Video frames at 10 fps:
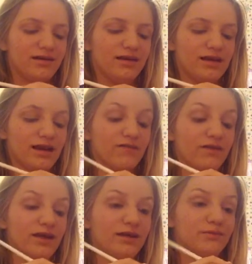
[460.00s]
Like, I feel
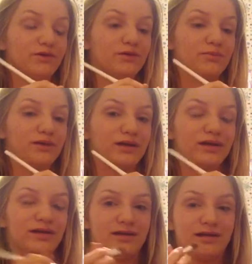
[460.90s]
like I'm doing pretty
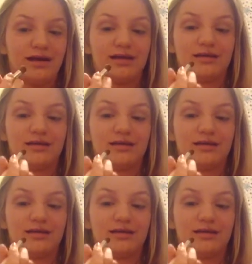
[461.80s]
good, guys.